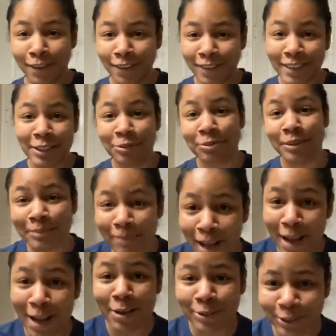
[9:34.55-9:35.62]
This was my
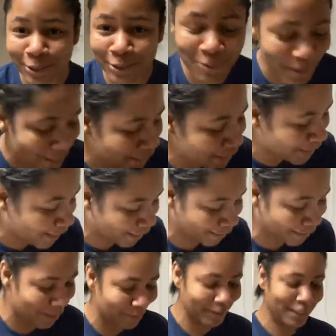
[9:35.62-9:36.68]
go-to wig. I
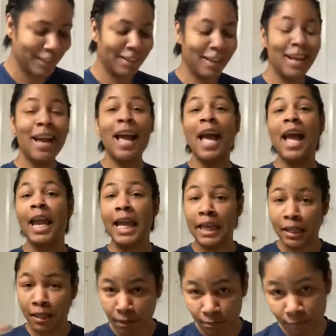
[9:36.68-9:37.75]
loved it.
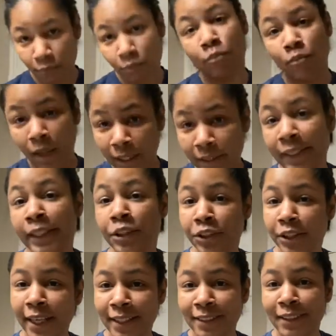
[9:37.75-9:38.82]
And clearly
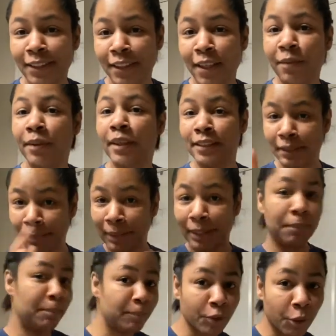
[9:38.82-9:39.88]
I still love it because I'm about to
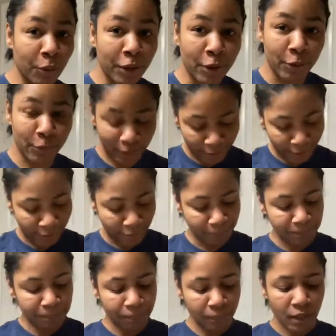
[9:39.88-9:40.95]
throw it on right now.
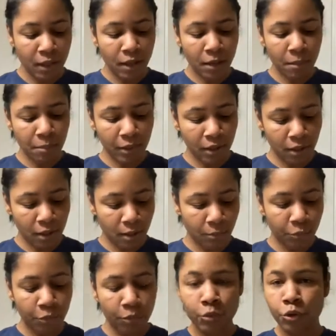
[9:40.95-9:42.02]
But
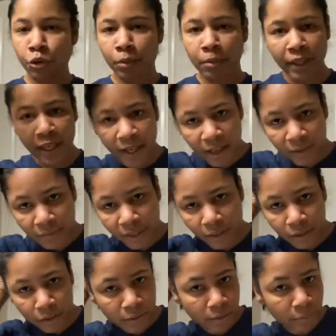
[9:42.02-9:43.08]
normally I have like
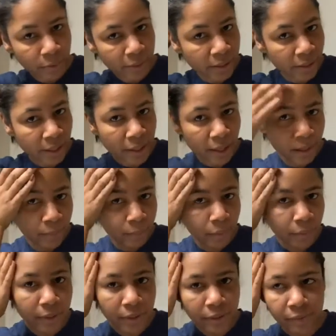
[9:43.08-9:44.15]
on a wig cap or
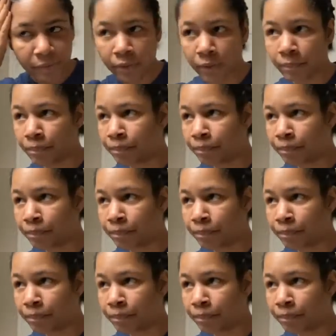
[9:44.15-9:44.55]
whatever.